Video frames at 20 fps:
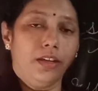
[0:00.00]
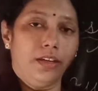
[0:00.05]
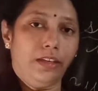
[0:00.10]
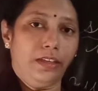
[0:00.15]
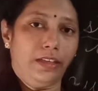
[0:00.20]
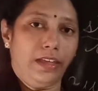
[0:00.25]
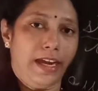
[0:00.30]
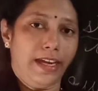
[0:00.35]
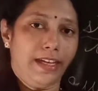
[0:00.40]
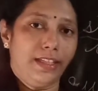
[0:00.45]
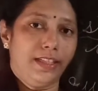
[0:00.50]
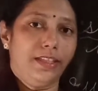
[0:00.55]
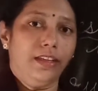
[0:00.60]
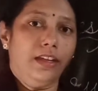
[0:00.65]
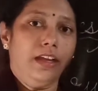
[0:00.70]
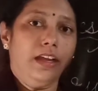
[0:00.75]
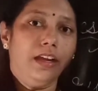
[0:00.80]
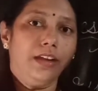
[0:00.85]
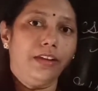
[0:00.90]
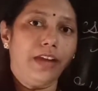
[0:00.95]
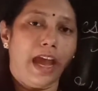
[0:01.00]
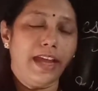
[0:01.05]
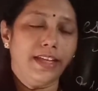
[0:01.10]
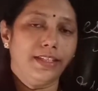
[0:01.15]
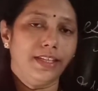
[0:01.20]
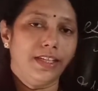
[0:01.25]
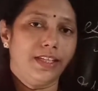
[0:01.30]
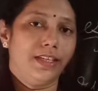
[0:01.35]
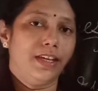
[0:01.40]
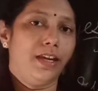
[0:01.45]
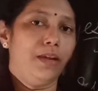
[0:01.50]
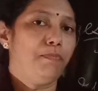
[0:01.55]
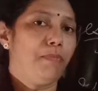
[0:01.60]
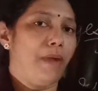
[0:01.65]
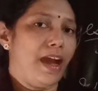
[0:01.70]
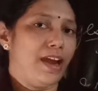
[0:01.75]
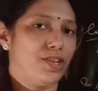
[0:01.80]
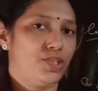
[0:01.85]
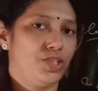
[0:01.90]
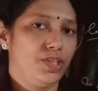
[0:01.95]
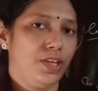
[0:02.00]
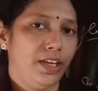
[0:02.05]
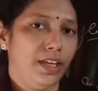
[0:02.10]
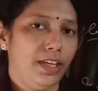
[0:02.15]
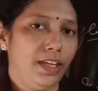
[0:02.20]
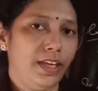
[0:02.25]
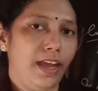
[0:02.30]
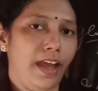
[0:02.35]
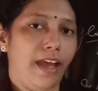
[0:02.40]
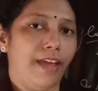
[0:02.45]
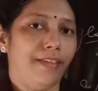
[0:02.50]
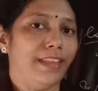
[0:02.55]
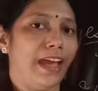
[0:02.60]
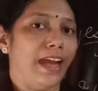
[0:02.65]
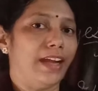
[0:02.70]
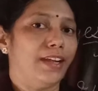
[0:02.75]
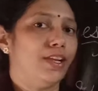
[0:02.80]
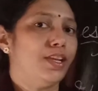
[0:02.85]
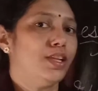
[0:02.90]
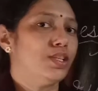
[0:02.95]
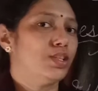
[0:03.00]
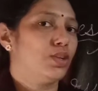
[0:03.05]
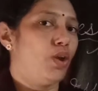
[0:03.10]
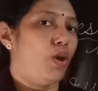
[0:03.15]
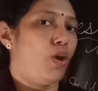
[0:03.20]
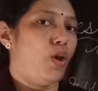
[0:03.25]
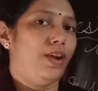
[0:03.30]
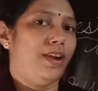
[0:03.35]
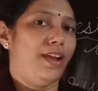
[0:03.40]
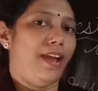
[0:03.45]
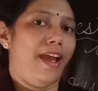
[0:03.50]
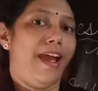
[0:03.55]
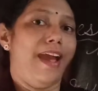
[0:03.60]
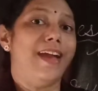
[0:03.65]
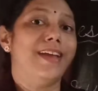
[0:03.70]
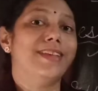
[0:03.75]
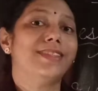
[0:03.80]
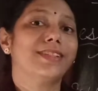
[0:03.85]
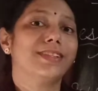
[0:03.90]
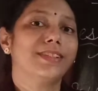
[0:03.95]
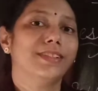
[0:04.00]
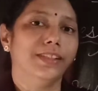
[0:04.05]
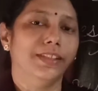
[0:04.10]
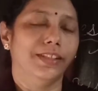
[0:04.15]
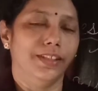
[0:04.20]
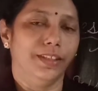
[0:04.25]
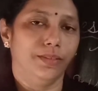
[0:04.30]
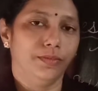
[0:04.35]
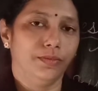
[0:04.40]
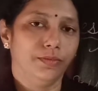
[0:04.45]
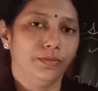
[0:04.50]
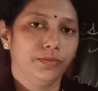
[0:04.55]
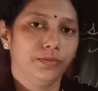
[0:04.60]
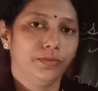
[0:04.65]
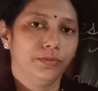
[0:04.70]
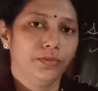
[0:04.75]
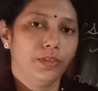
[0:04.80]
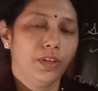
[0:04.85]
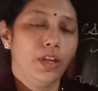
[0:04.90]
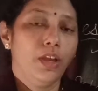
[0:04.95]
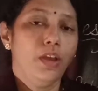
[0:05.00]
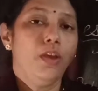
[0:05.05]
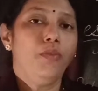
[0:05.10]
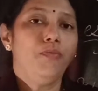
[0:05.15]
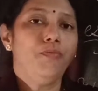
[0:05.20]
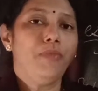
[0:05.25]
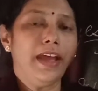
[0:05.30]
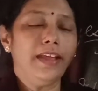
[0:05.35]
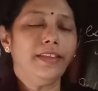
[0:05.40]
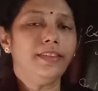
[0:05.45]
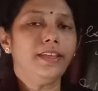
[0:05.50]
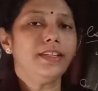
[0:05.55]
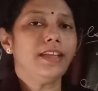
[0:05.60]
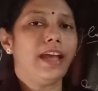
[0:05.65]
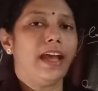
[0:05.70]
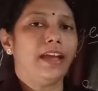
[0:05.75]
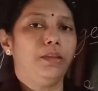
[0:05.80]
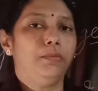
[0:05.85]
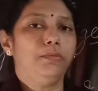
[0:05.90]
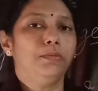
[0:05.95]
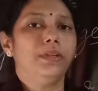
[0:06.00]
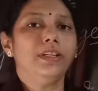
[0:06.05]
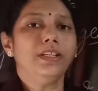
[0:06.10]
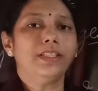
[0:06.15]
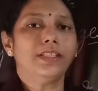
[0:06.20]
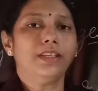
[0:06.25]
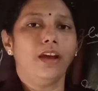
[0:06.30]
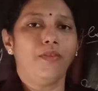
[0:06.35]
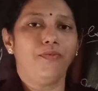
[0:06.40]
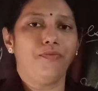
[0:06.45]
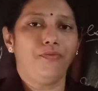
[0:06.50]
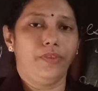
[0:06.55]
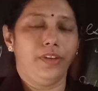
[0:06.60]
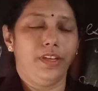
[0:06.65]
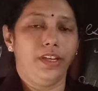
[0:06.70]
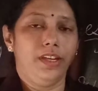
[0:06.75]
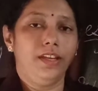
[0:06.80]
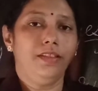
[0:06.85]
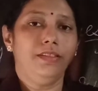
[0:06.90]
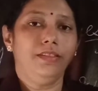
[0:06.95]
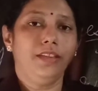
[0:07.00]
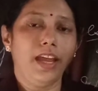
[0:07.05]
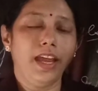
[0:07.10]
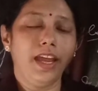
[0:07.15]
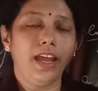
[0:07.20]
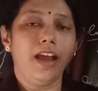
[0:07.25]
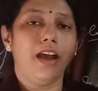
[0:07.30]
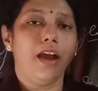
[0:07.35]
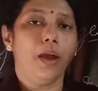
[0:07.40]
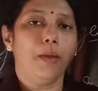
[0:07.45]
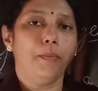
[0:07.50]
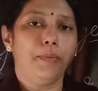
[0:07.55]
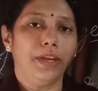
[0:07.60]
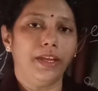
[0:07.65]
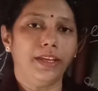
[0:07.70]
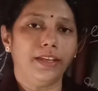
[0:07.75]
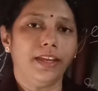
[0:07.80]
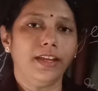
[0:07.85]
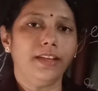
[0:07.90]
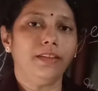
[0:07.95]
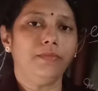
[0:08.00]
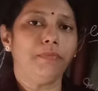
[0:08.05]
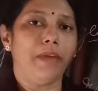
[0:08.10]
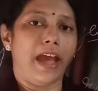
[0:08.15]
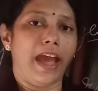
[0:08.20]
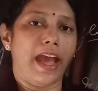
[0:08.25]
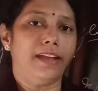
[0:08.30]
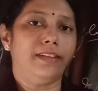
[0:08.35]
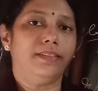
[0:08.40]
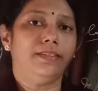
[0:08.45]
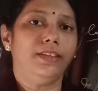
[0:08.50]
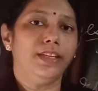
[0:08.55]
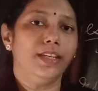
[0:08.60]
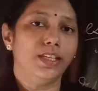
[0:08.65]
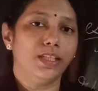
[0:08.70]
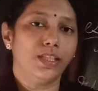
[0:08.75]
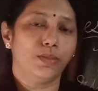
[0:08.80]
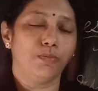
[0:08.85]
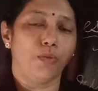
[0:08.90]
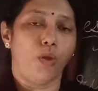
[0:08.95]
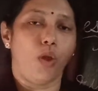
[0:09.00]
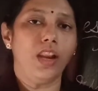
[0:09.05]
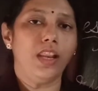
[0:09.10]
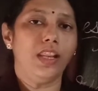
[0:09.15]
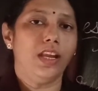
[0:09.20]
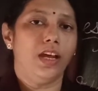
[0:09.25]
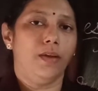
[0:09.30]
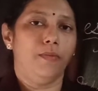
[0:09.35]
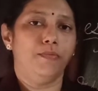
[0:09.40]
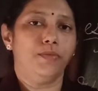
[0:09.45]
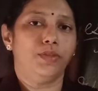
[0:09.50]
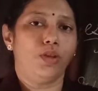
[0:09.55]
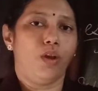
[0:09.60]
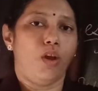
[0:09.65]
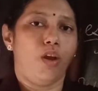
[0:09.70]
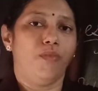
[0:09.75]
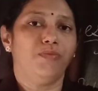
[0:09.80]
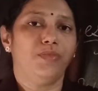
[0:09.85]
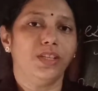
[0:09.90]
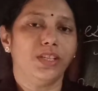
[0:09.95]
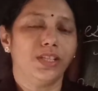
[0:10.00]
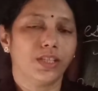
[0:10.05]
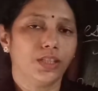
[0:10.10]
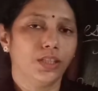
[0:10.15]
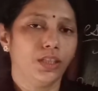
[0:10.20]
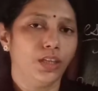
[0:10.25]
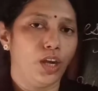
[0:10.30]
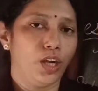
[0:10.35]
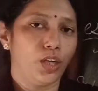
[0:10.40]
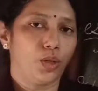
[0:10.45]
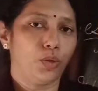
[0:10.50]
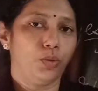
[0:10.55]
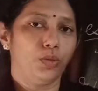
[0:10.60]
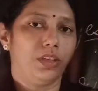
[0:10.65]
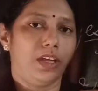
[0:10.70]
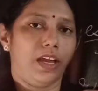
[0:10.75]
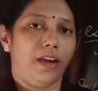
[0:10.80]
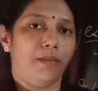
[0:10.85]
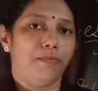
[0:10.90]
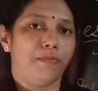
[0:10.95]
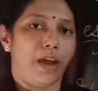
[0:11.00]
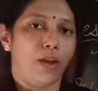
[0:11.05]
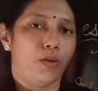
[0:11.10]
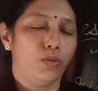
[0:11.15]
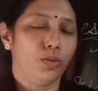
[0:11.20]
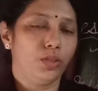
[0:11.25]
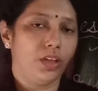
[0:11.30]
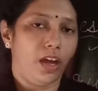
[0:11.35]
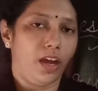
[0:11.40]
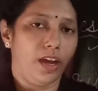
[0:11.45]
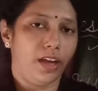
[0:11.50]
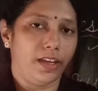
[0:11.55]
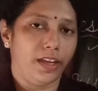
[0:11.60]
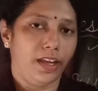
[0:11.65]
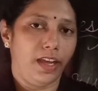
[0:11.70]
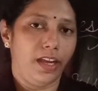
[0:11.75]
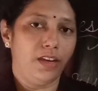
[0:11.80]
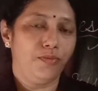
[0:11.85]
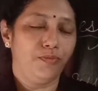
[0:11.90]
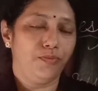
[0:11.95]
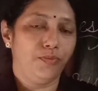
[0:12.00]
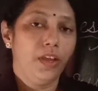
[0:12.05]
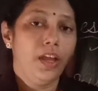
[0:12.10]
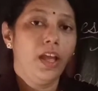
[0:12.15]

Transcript: gets digested partially, and that is called as cud. When these animals are free, they are bringing back these small lumps of this cud to their mouth again,